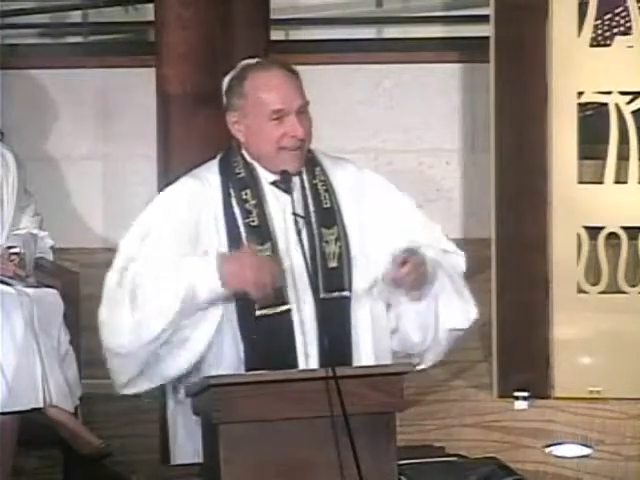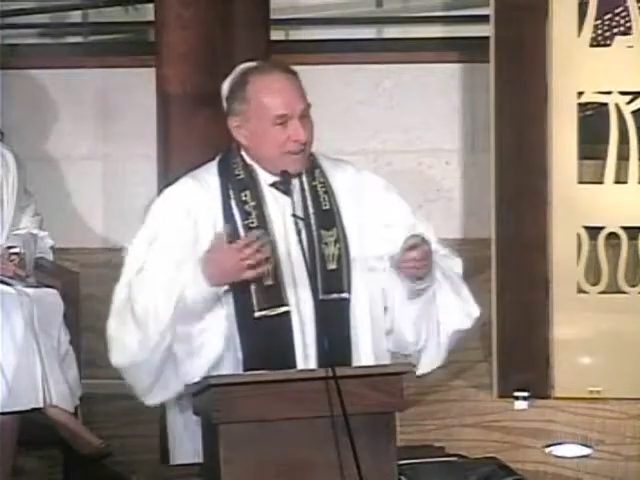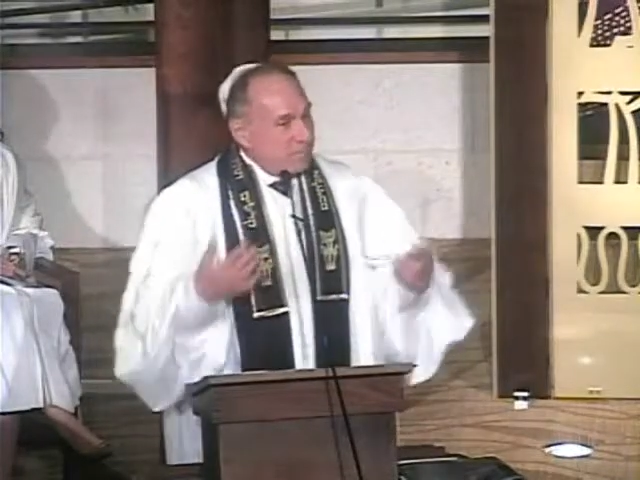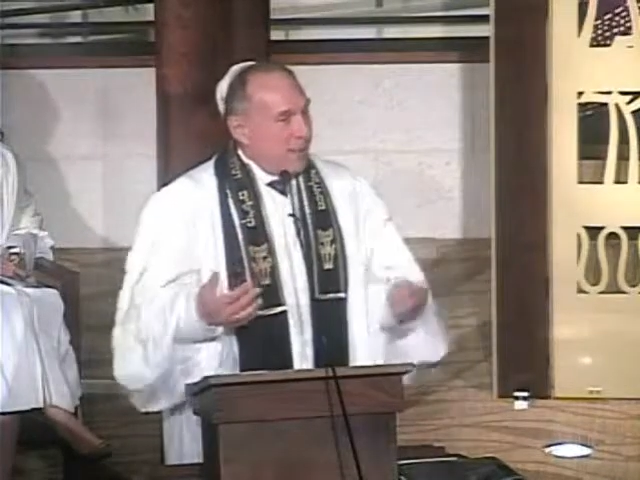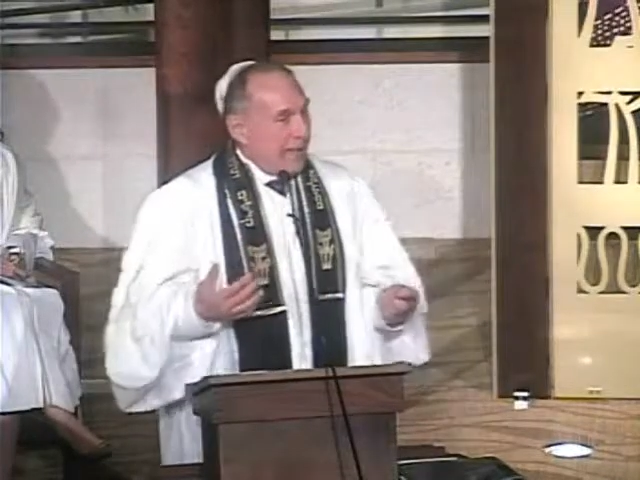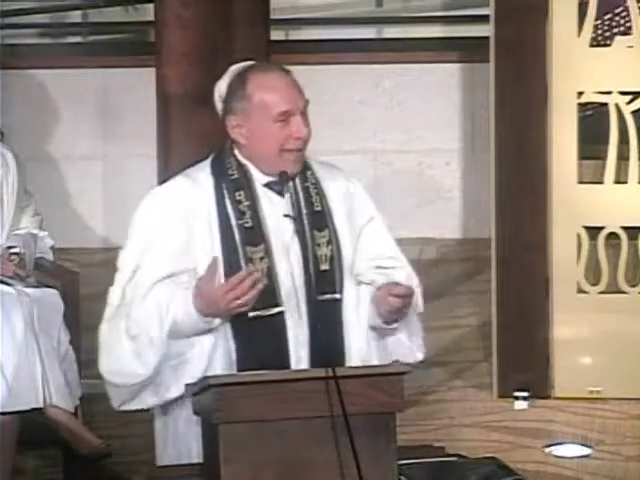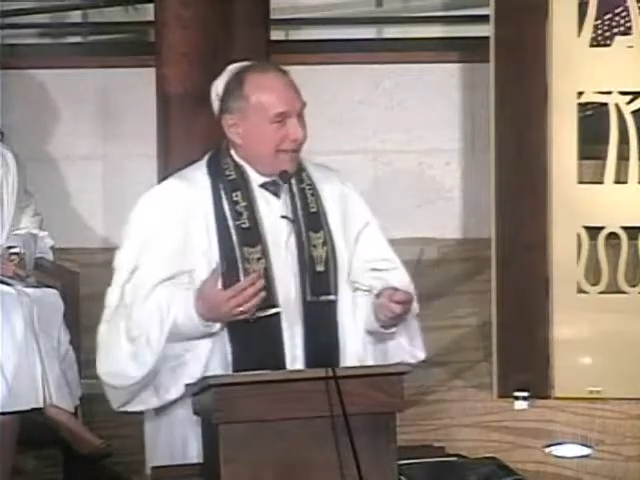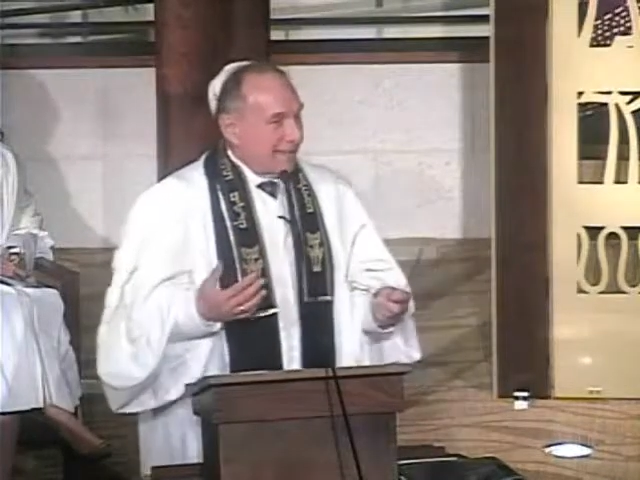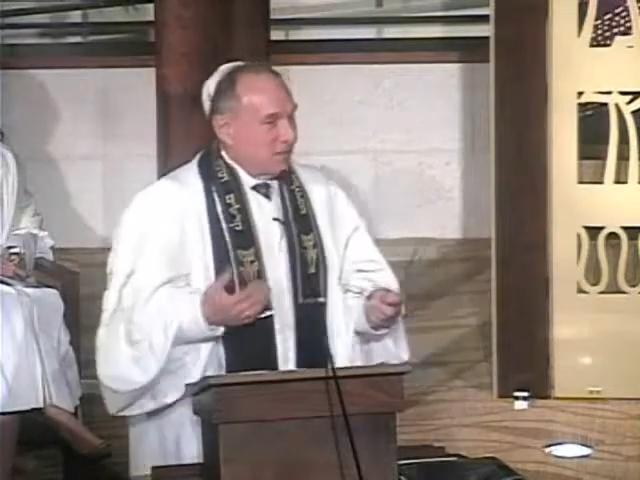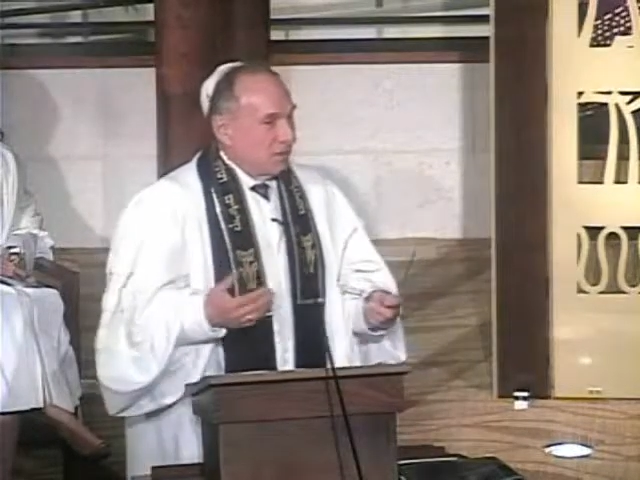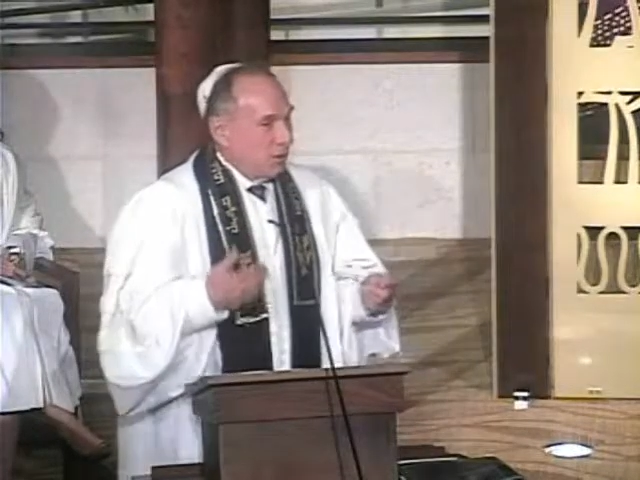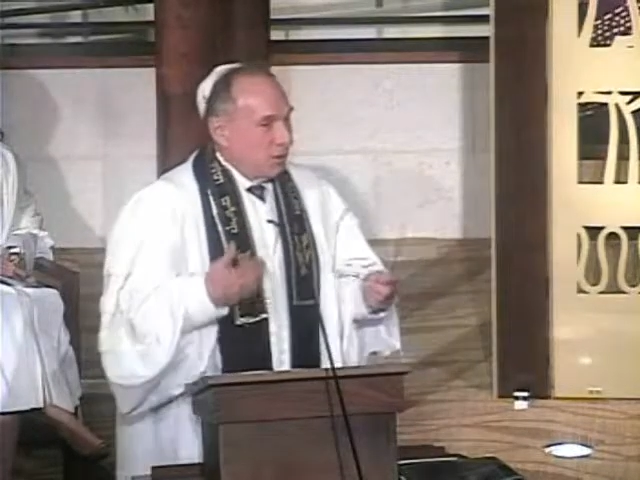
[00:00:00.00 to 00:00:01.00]
they got
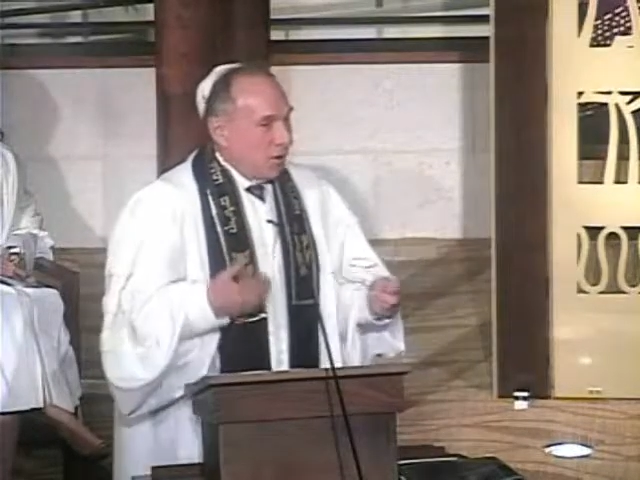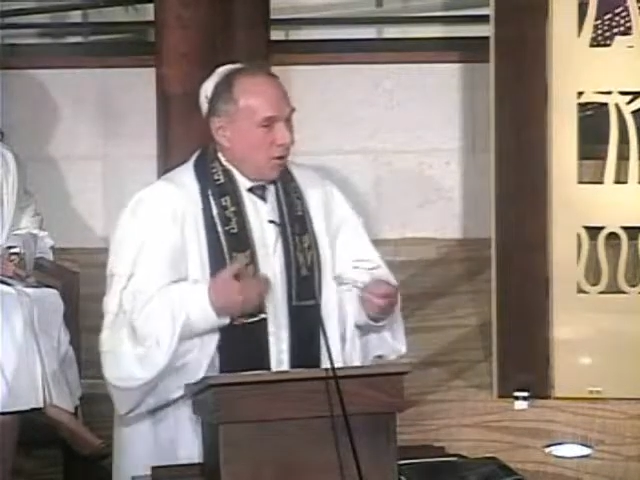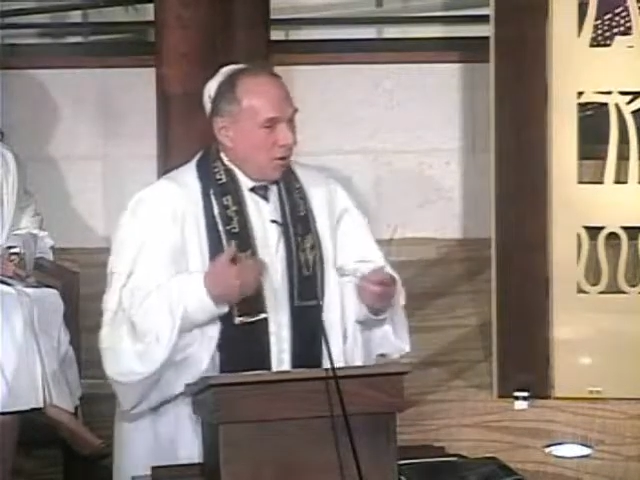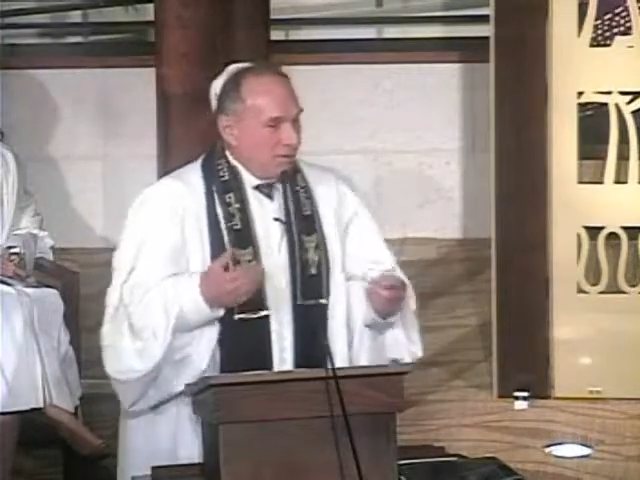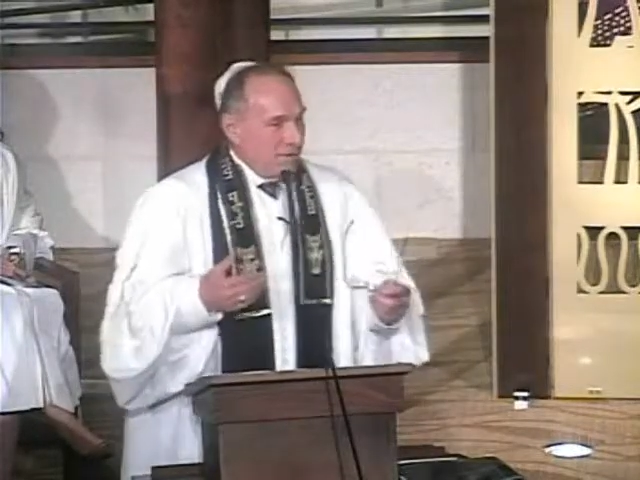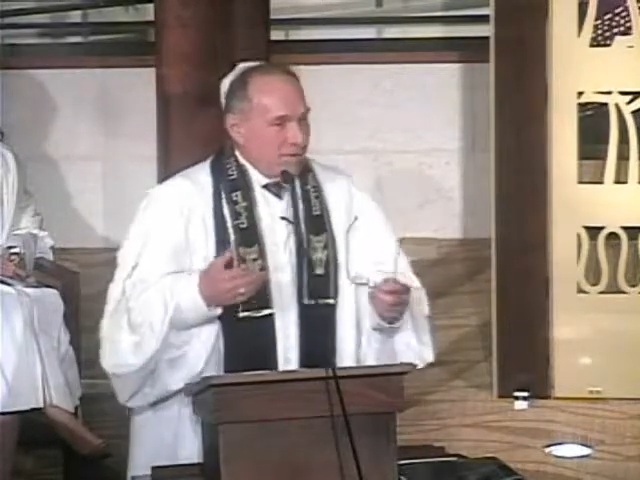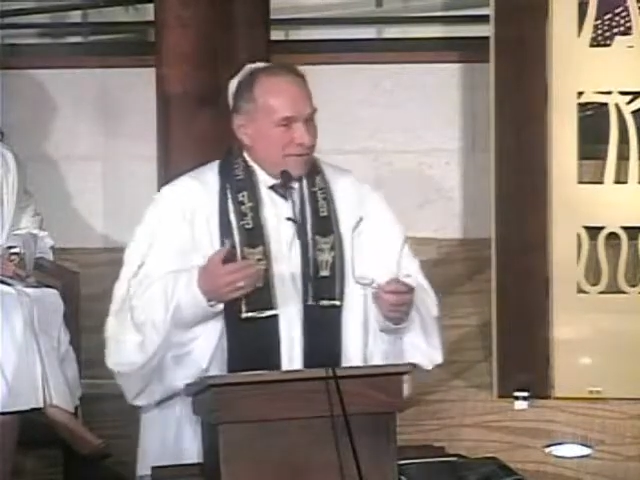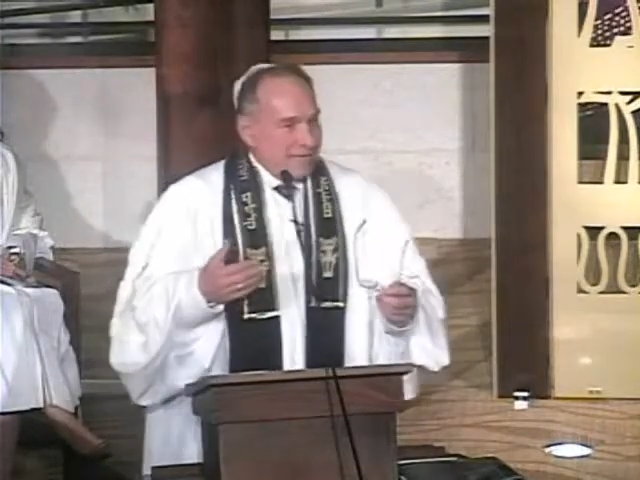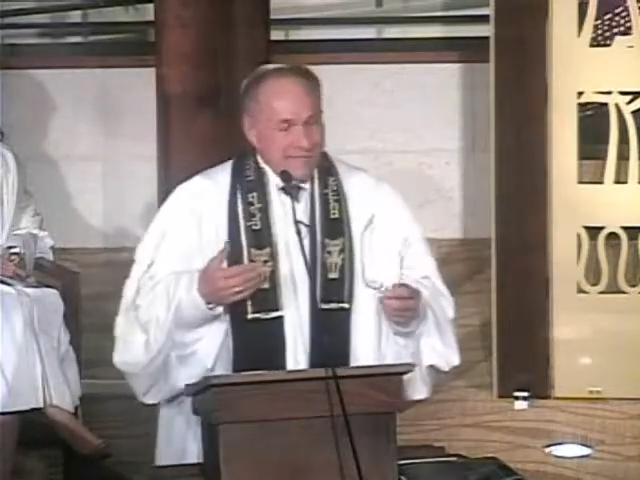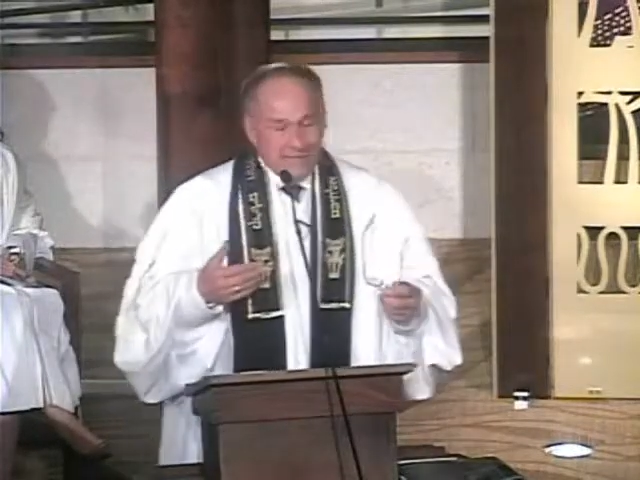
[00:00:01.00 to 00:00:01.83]
packed to go to all the